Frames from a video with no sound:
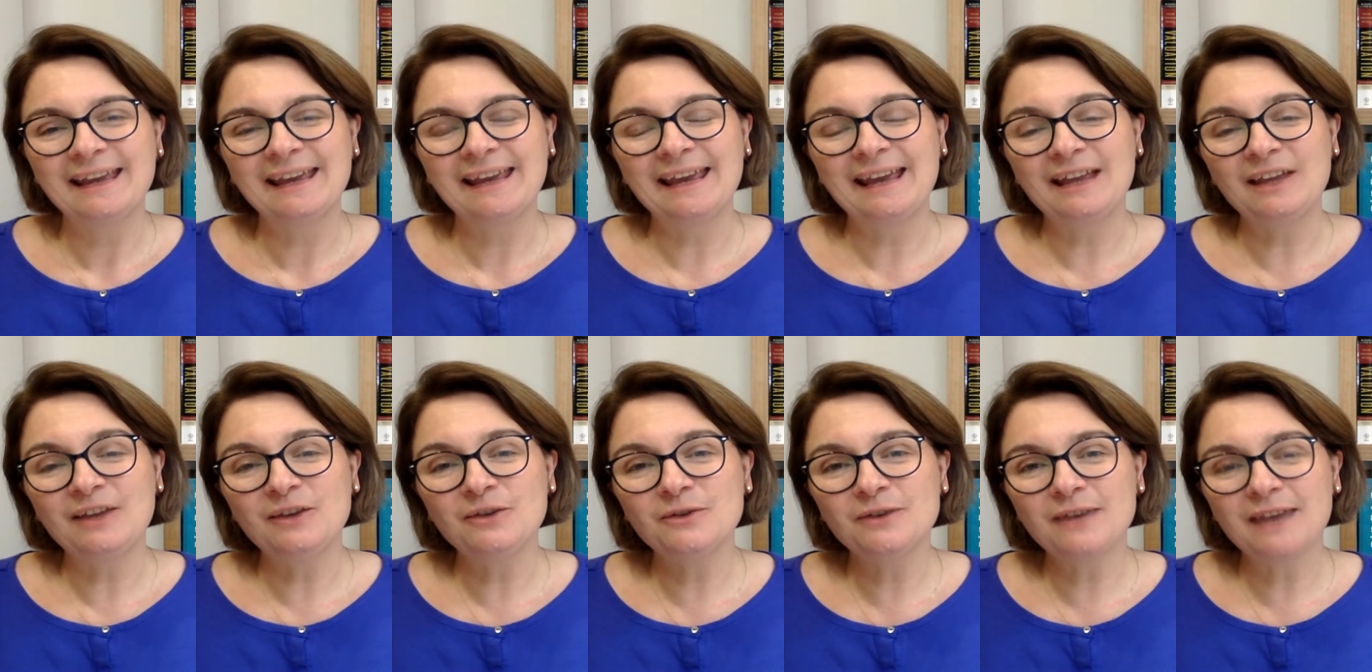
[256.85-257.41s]

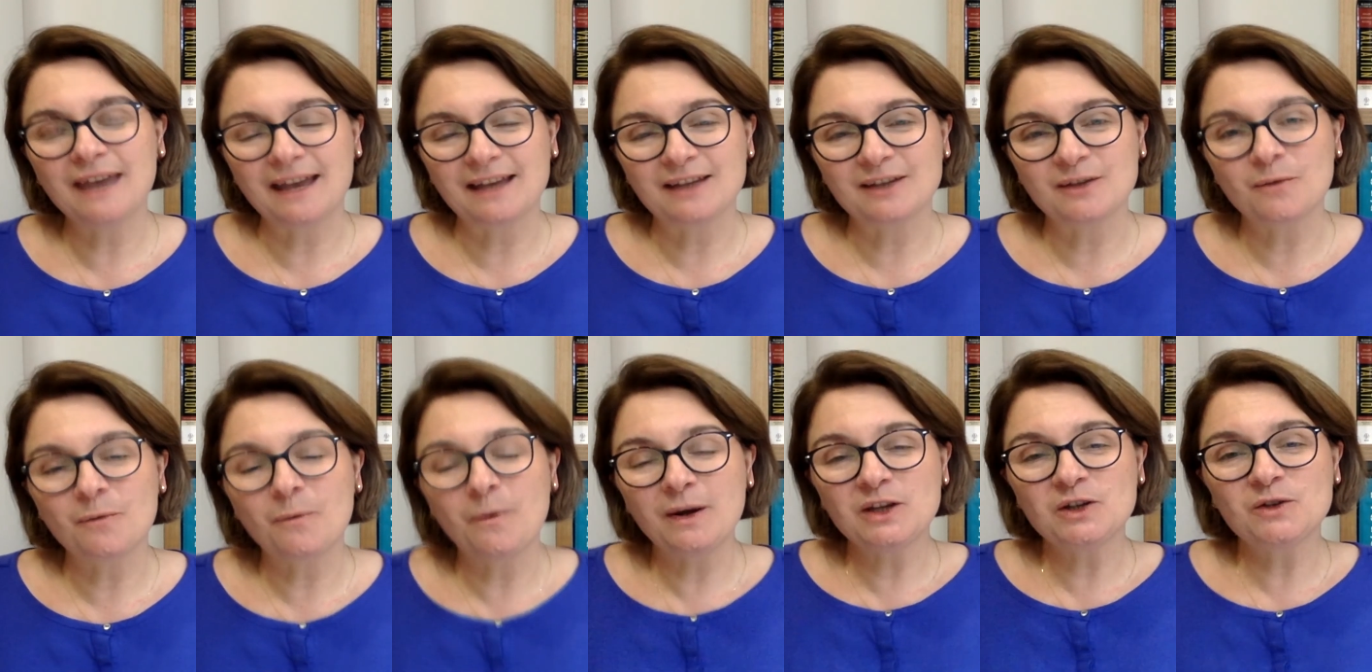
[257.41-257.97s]
Can you
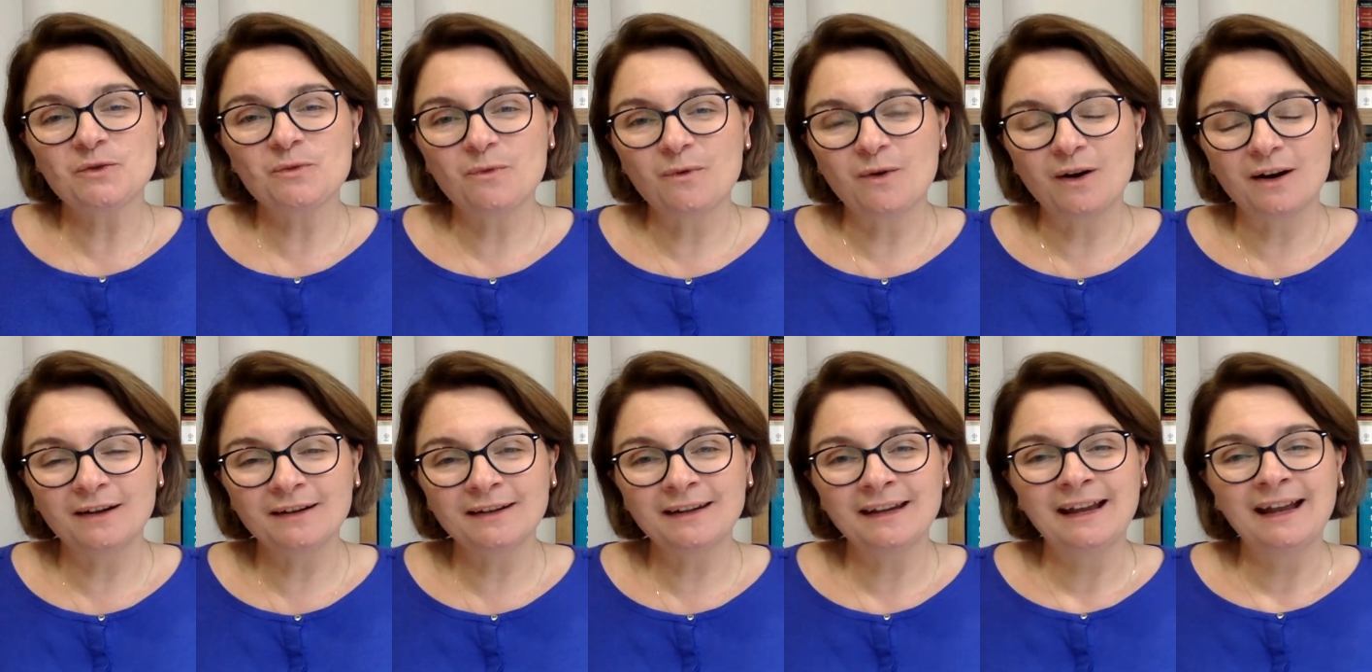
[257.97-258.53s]
guess which
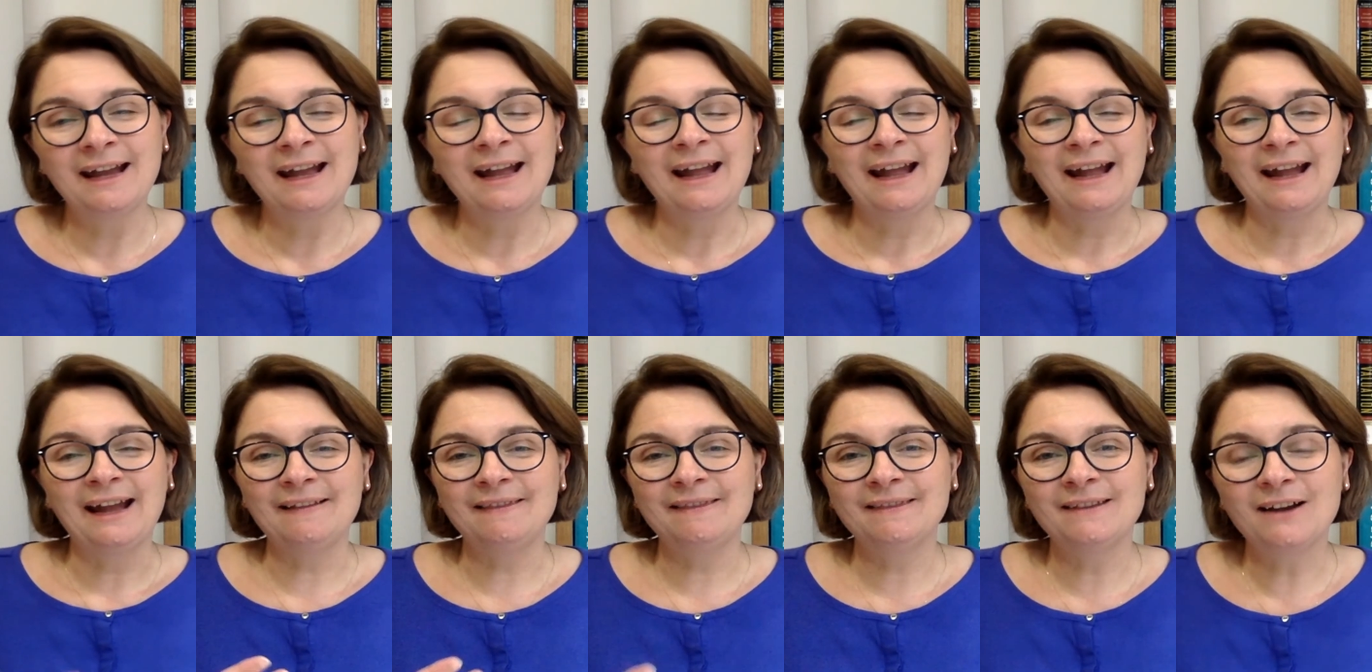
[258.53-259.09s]
one
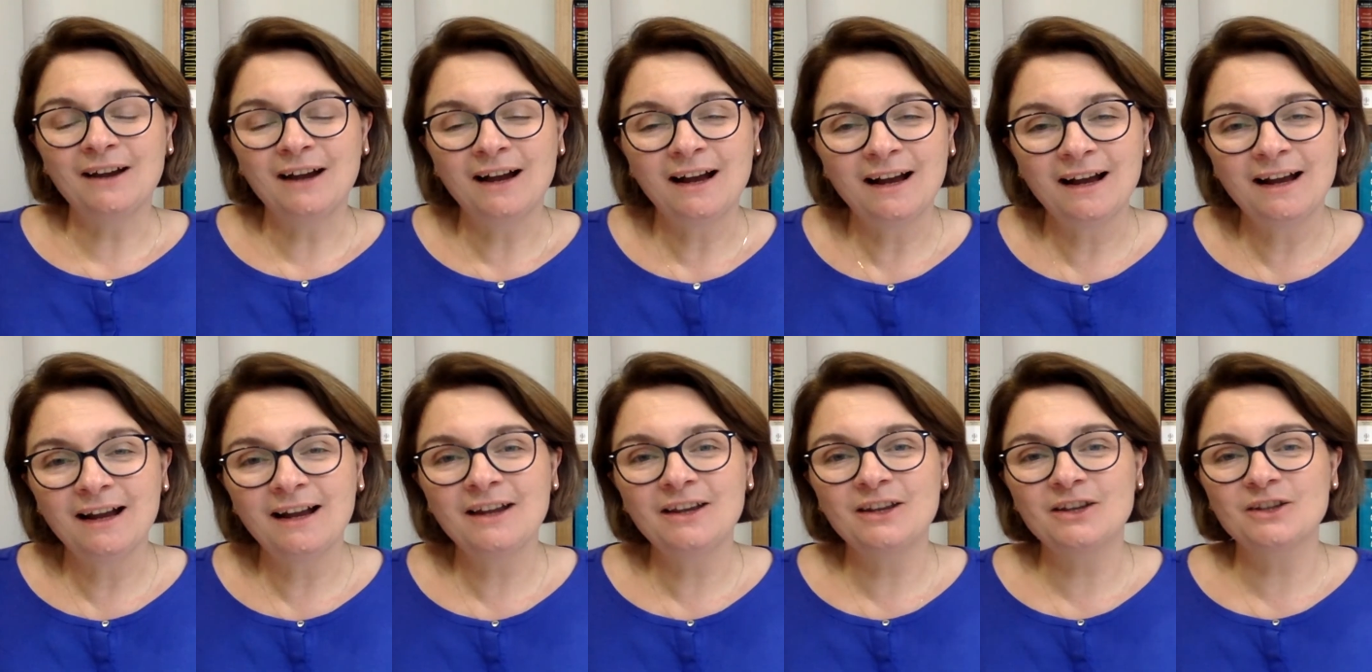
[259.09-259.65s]
had the
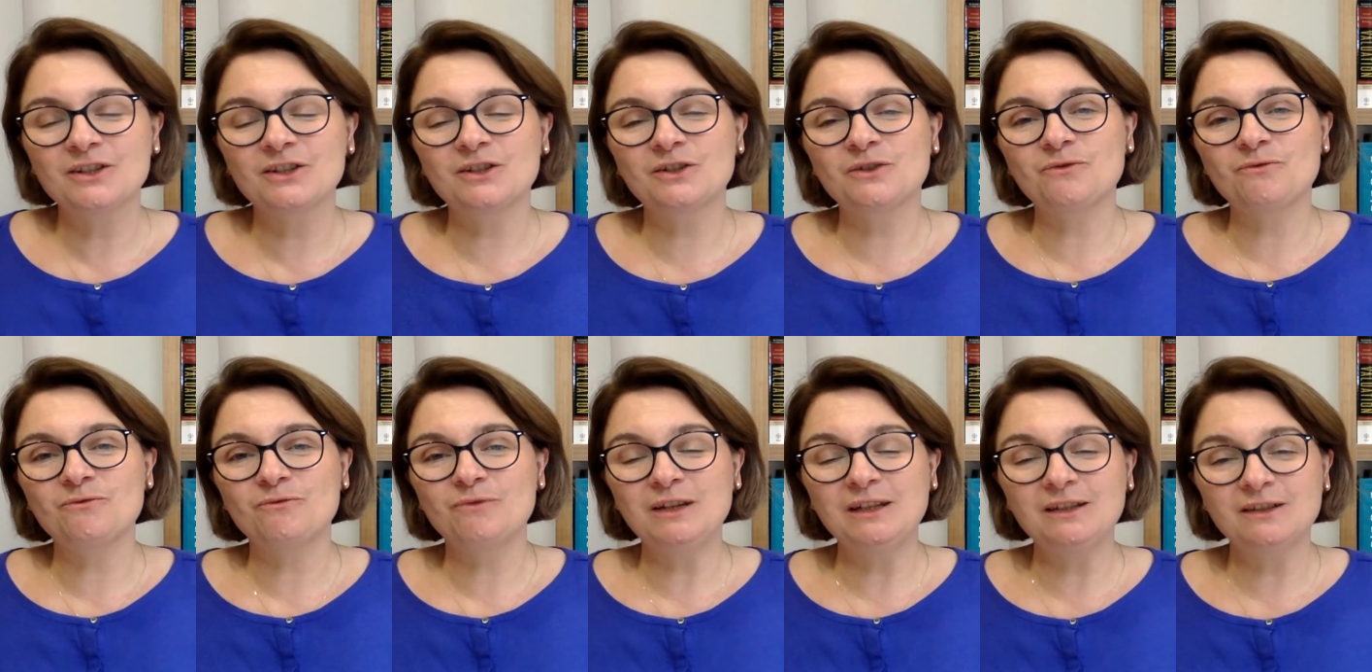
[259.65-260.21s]

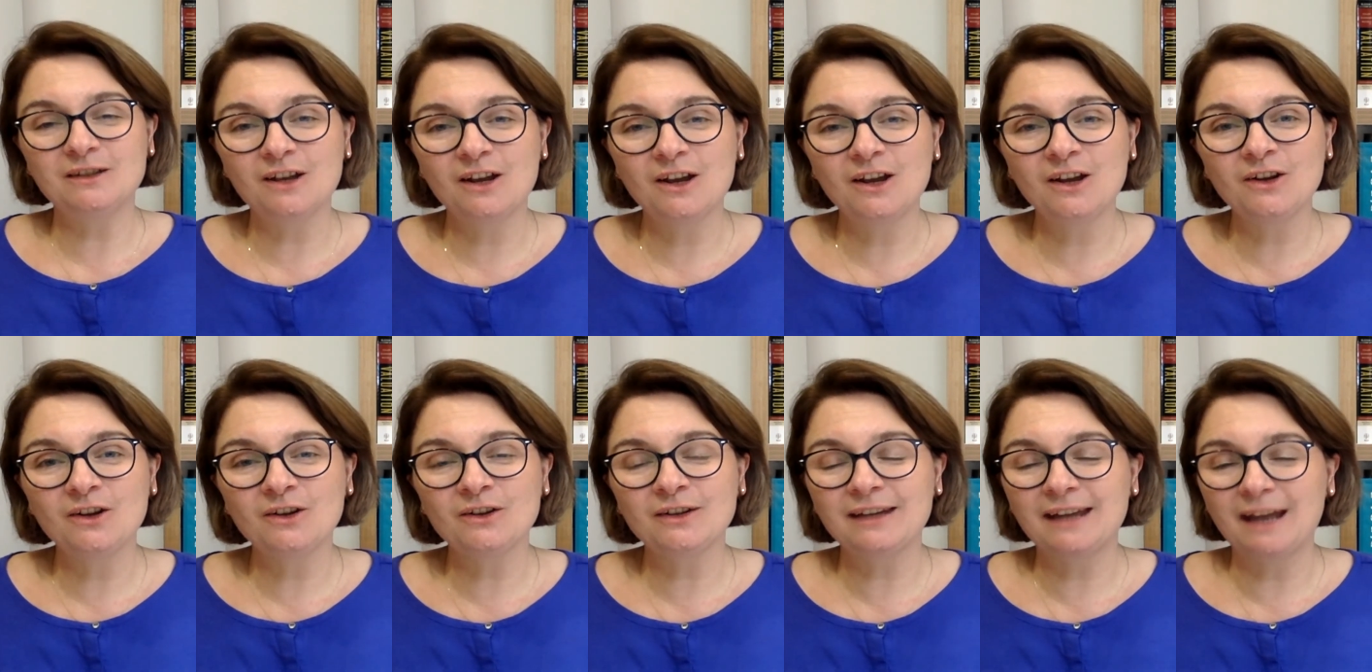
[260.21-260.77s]
highest
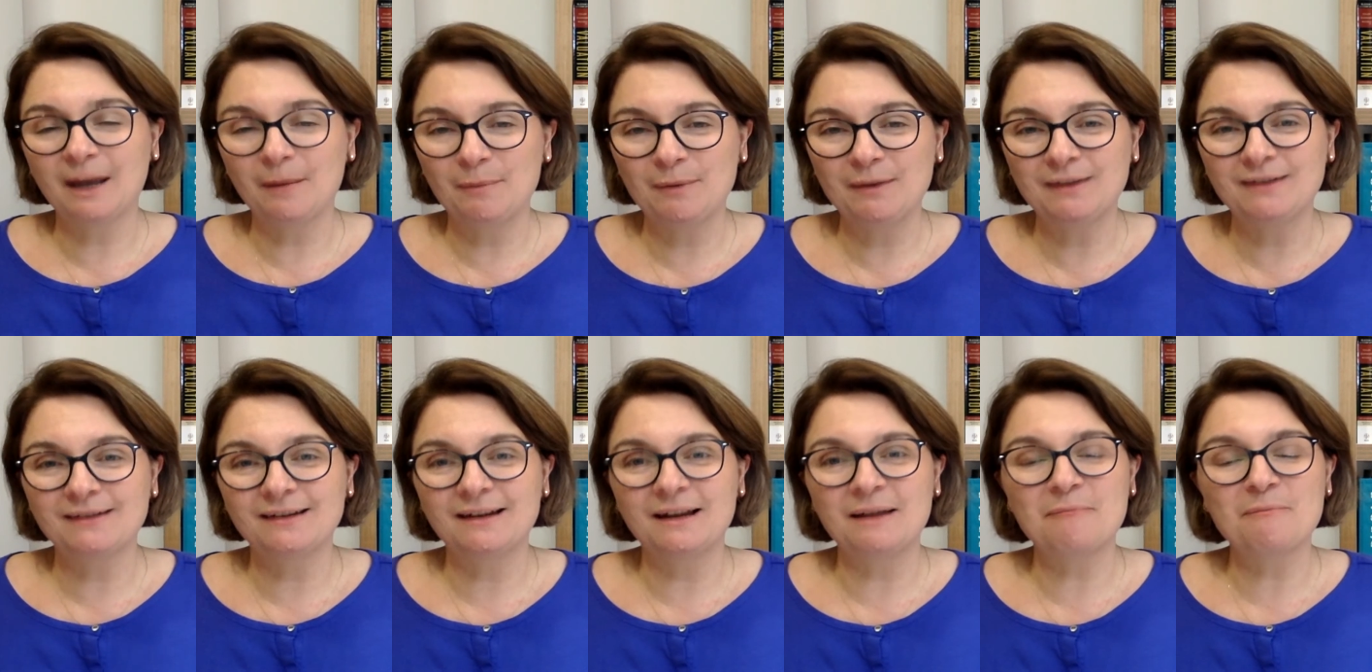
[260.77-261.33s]
return on
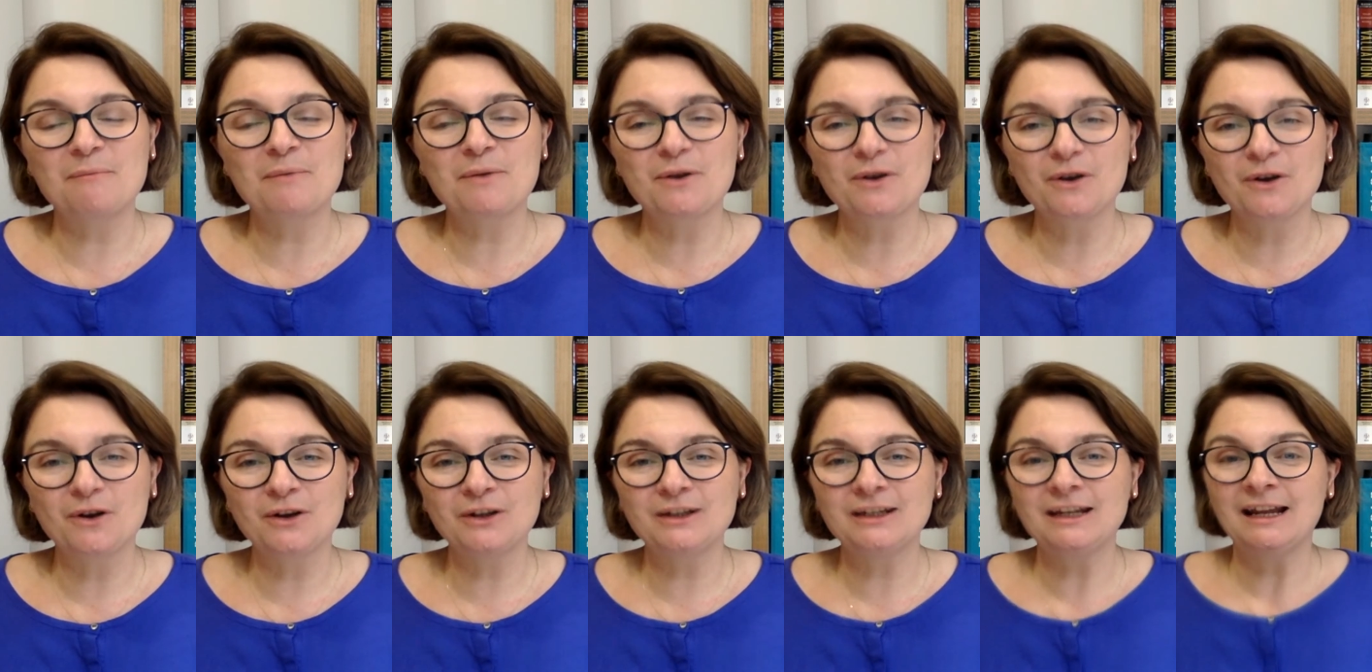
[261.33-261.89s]
capital
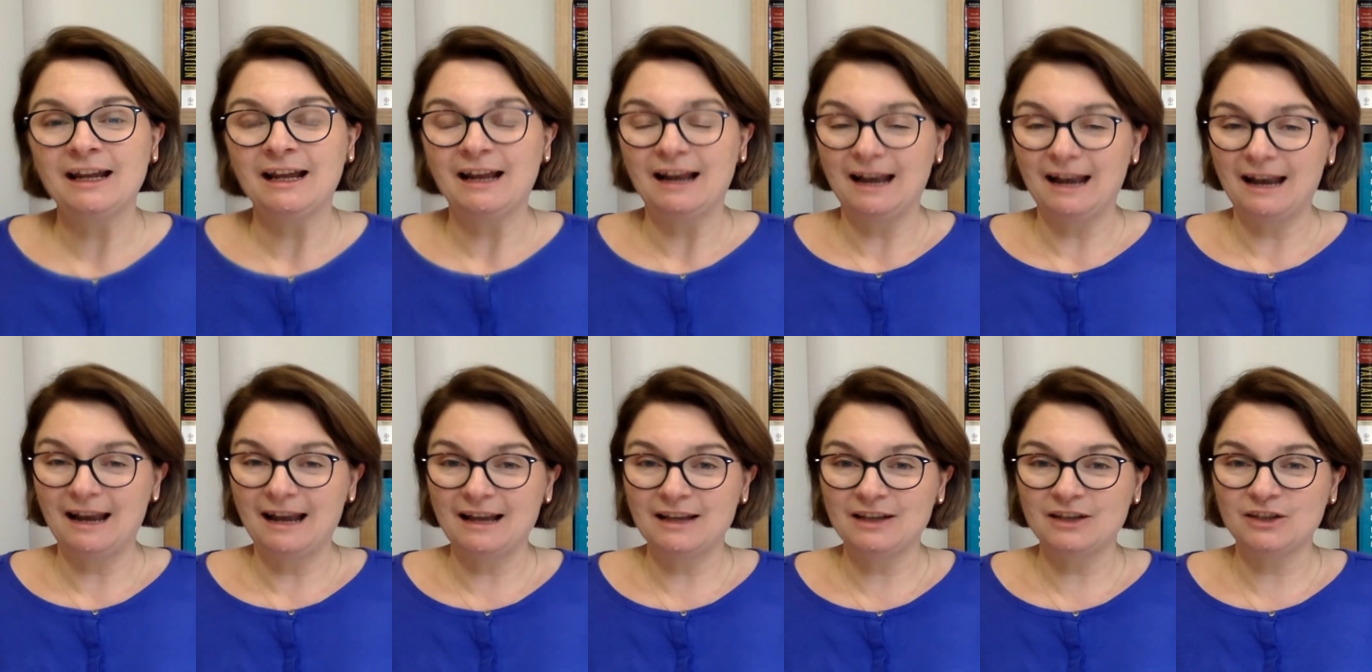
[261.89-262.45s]
employed
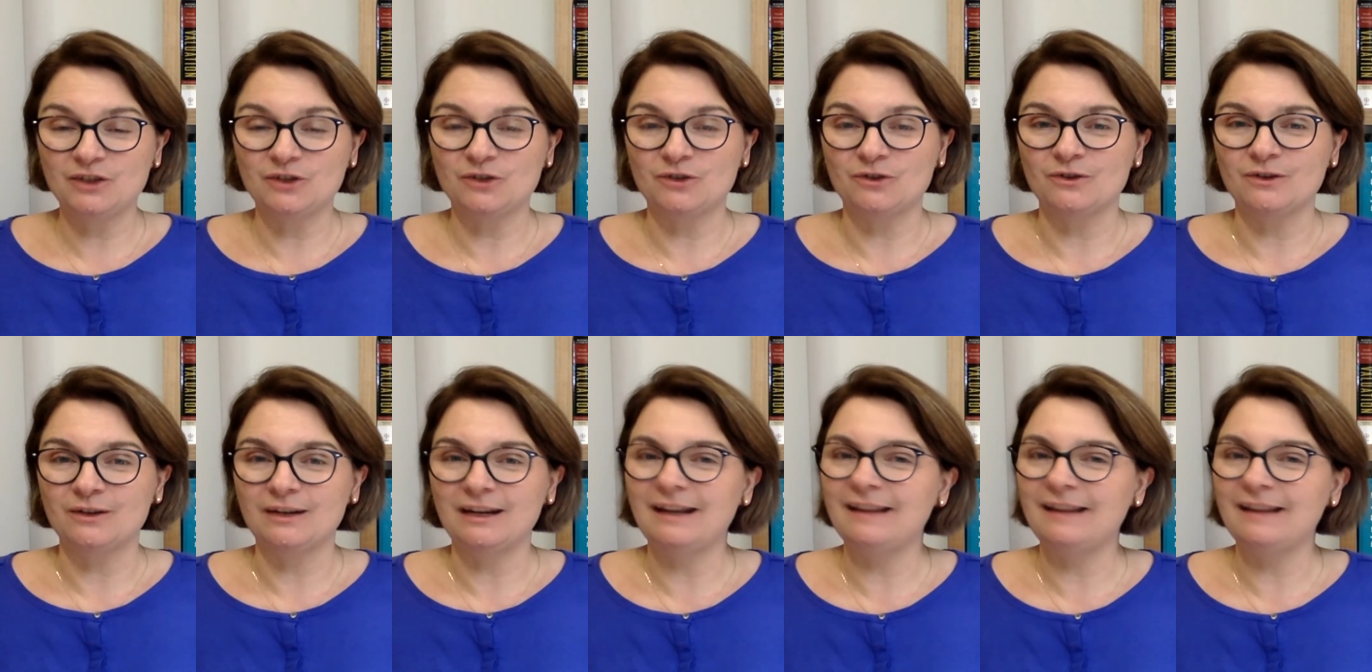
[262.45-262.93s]
last year?